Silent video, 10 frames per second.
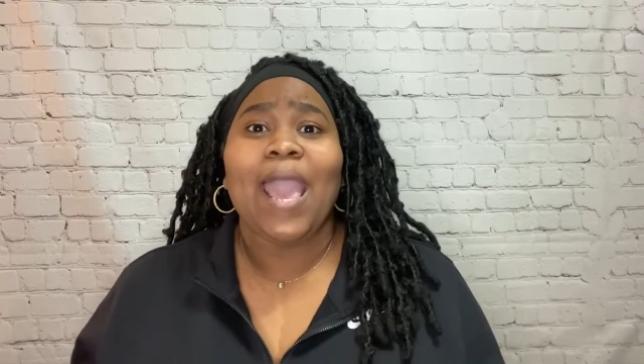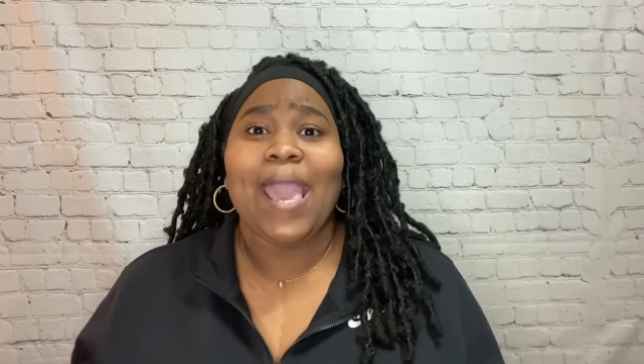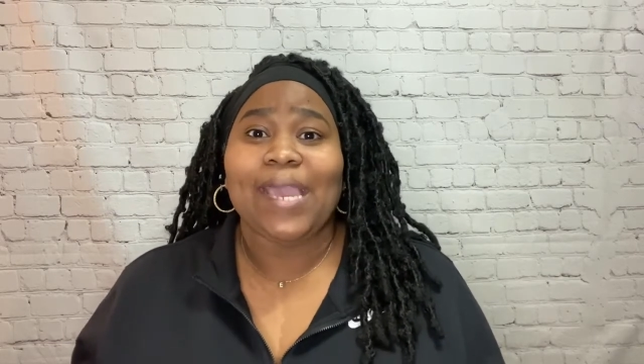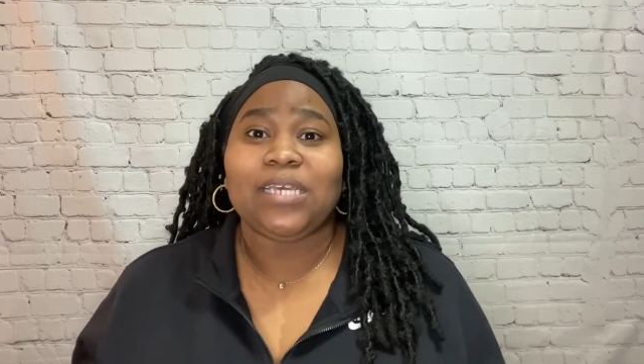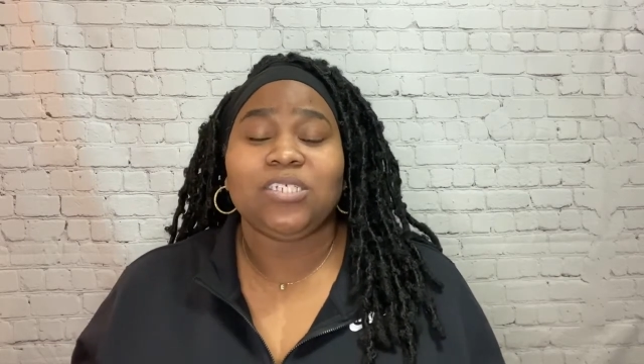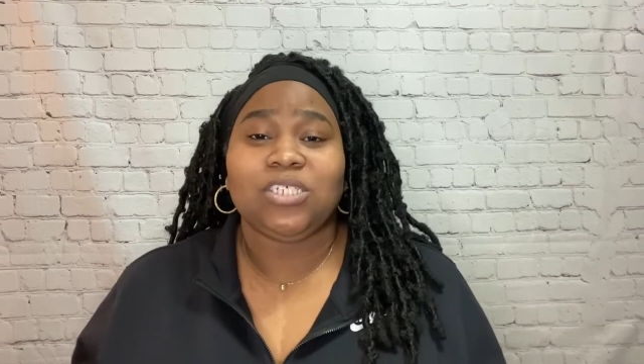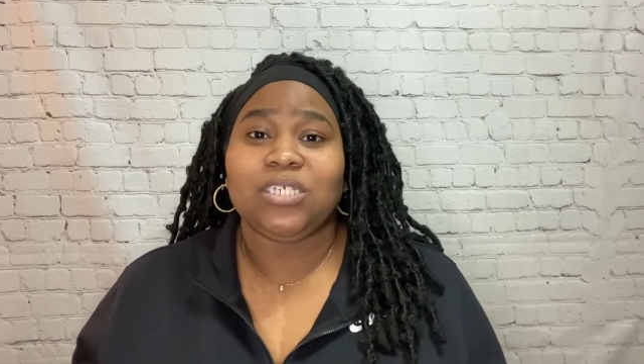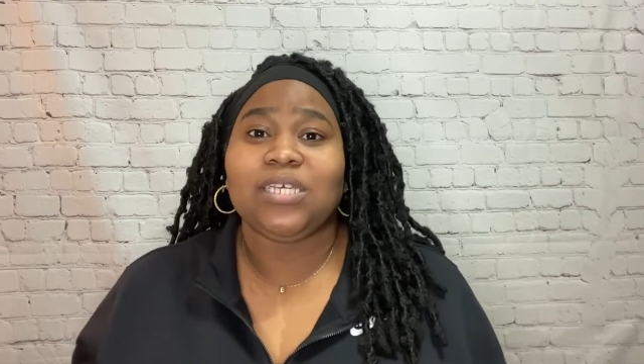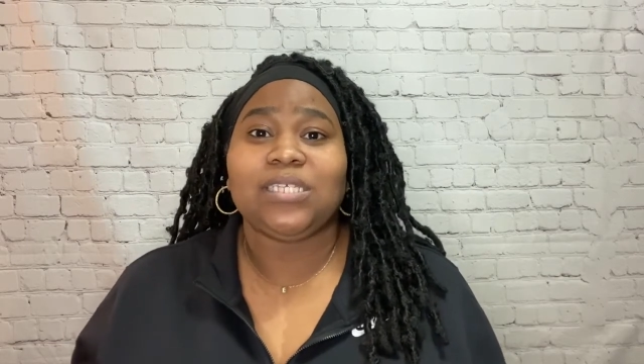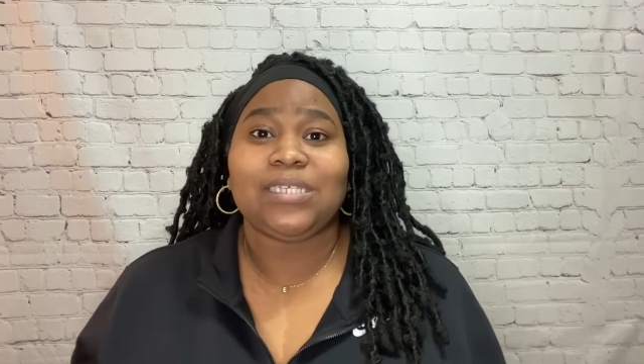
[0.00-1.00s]
and
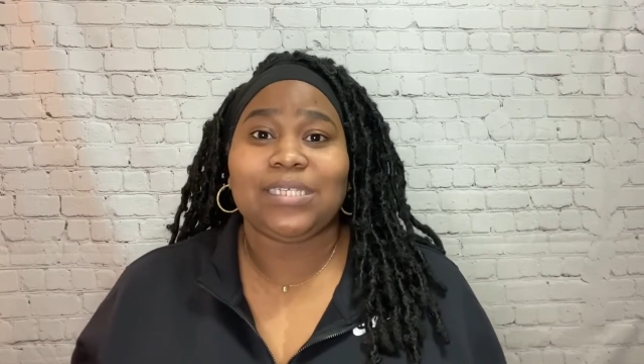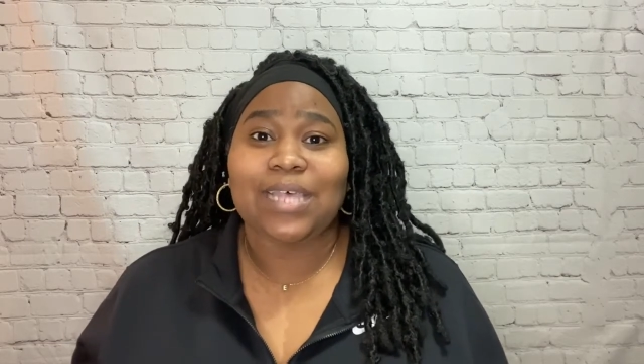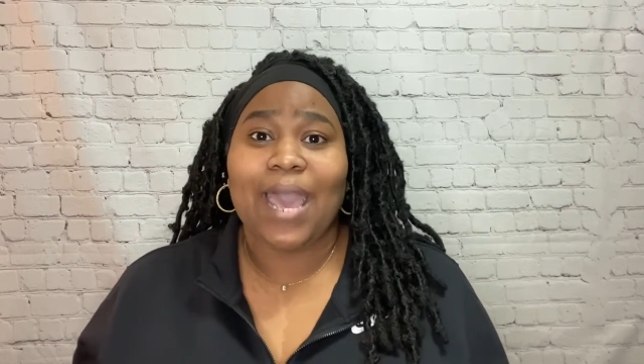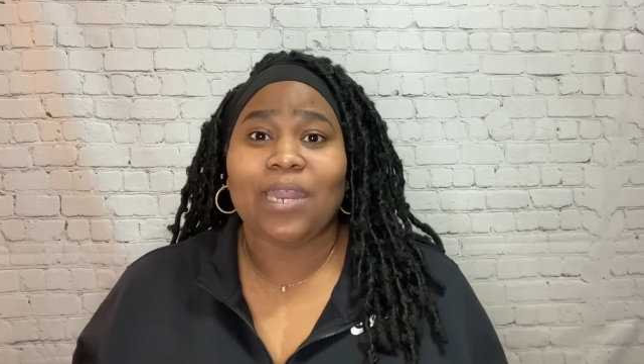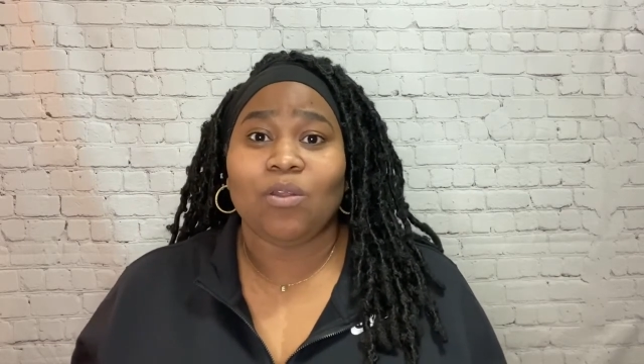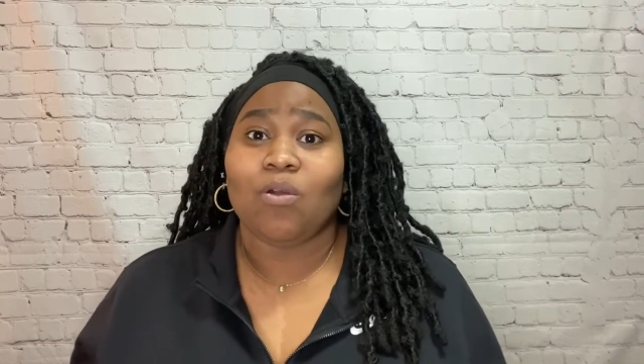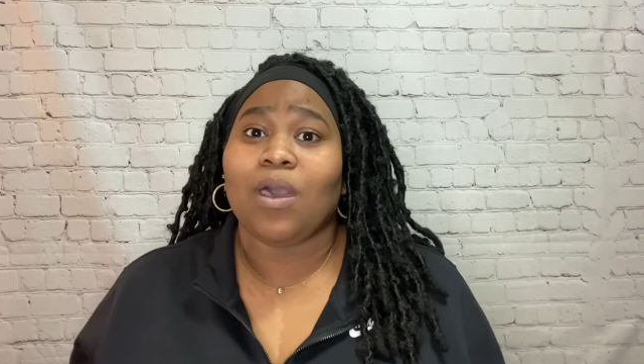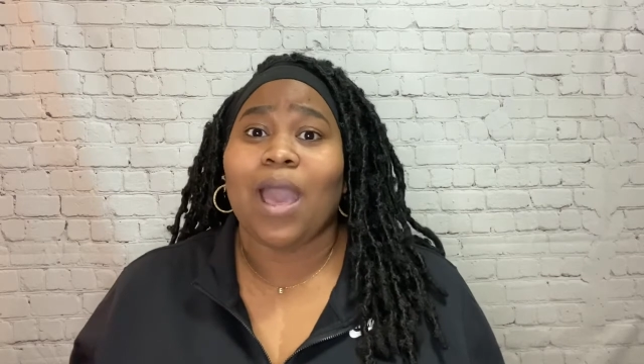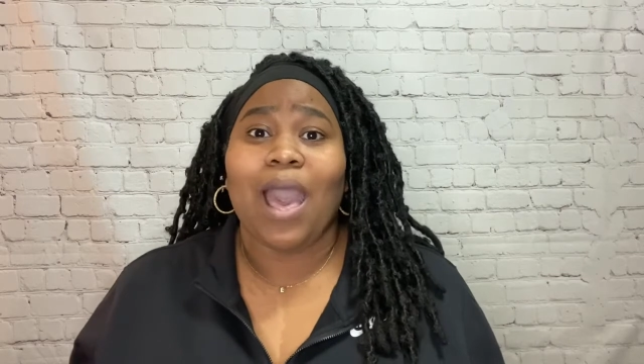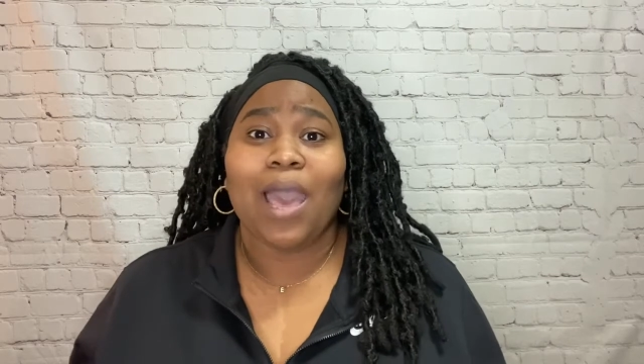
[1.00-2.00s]
just deciding on